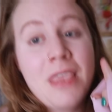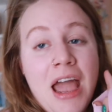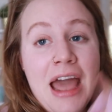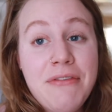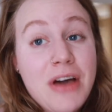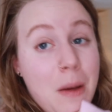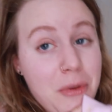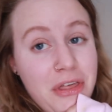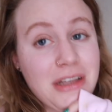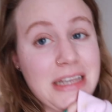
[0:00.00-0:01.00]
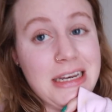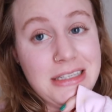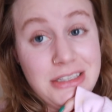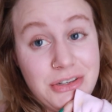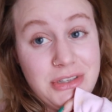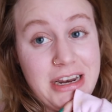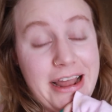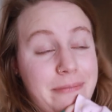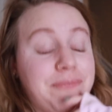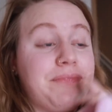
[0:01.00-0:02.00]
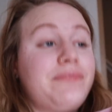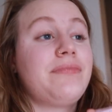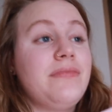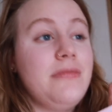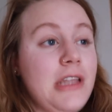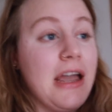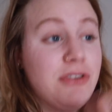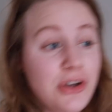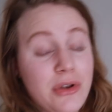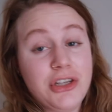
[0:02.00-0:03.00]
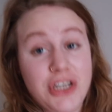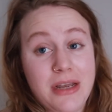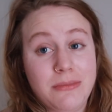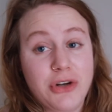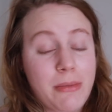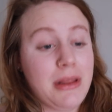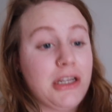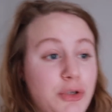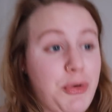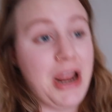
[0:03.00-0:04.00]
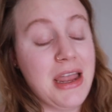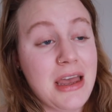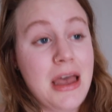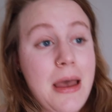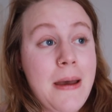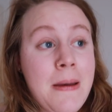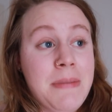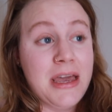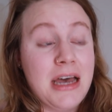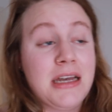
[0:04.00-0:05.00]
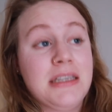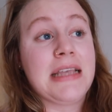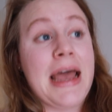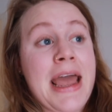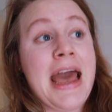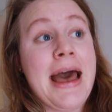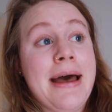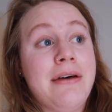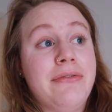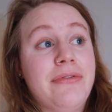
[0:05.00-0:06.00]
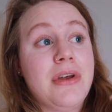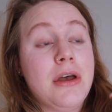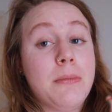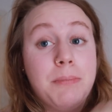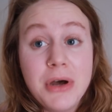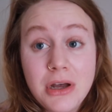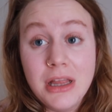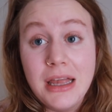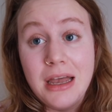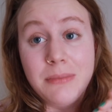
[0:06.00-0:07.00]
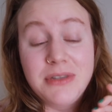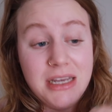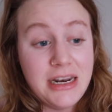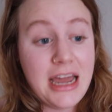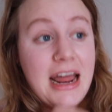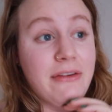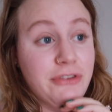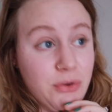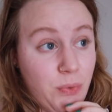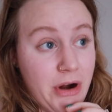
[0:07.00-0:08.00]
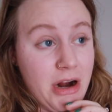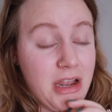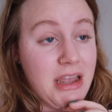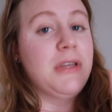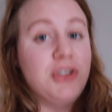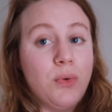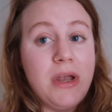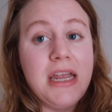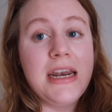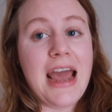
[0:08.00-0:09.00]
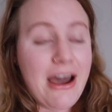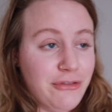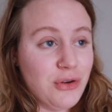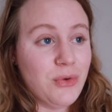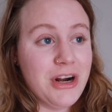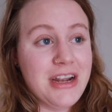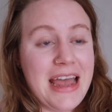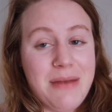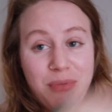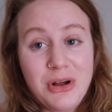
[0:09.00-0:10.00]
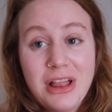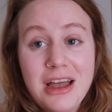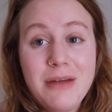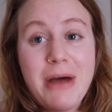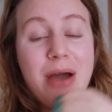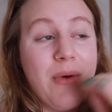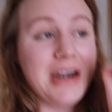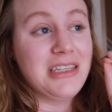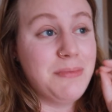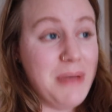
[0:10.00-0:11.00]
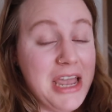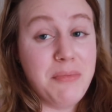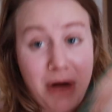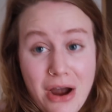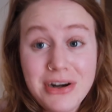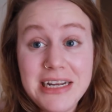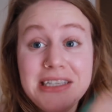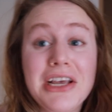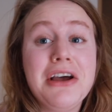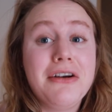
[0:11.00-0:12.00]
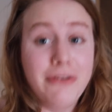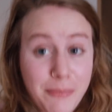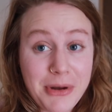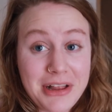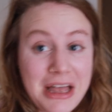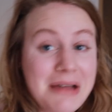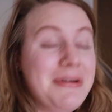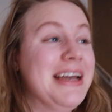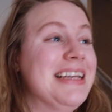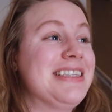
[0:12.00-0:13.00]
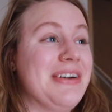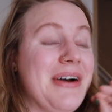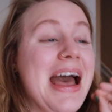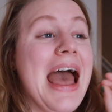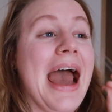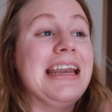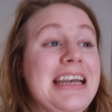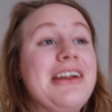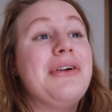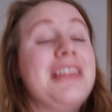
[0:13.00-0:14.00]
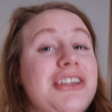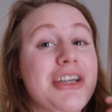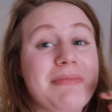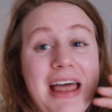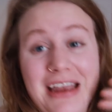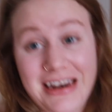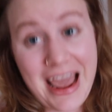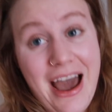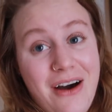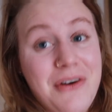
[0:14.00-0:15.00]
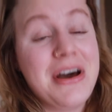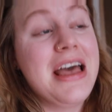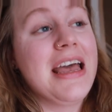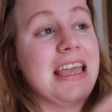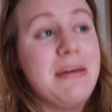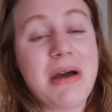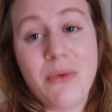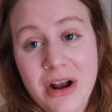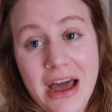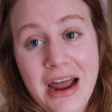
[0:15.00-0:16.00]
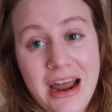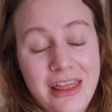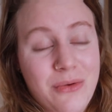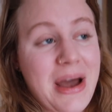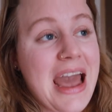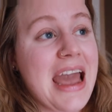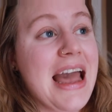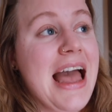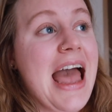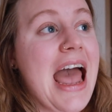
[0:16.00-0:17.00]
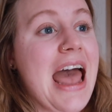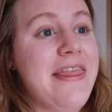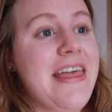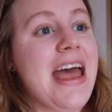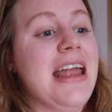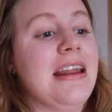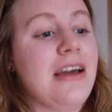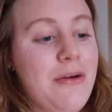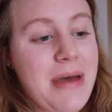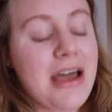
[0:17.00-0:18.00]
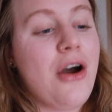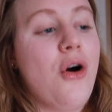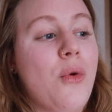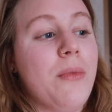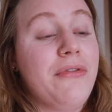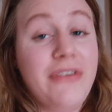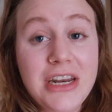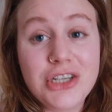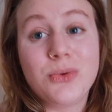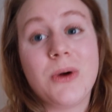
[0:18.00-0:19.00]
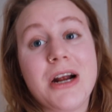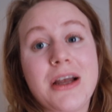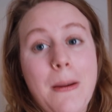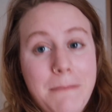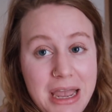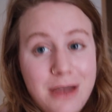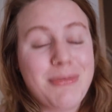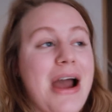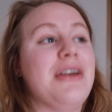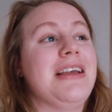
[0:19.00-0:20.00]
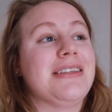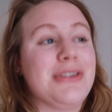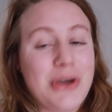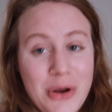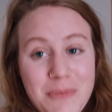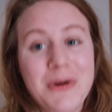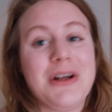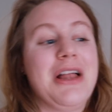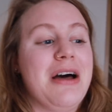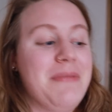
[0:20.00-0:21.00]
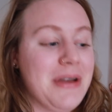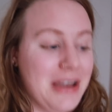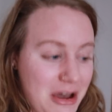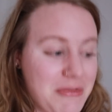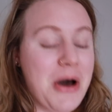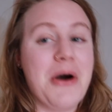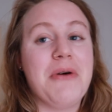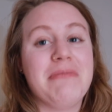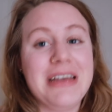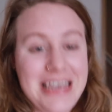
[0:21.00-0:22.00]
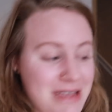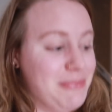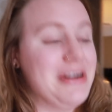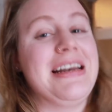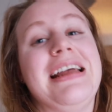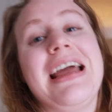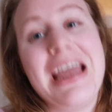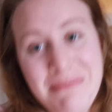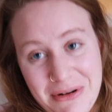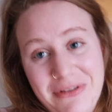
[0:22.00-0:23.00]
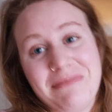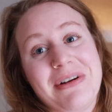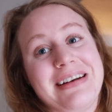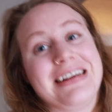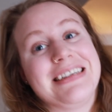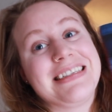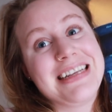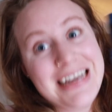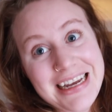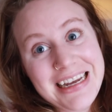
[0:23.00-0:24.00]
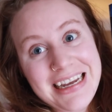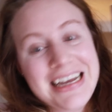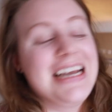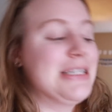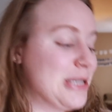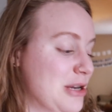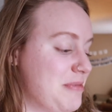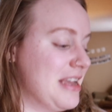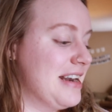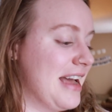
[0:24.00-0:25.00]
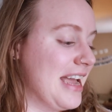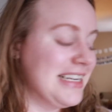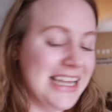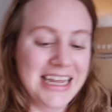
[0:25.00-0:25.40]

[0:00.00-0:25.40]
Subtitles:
I have a couple things I need to do today. I have to go to the gym during my lunch break because I have book club tonight after work. Between after work and book club, I wanted to bake brownies for book club. So I need to go to the gym like now, get my workout out of the way, and then come back home, finish work, bake brownies, go to book club, come home, keep reading 8 Perfect Murders. It's gonna be a night.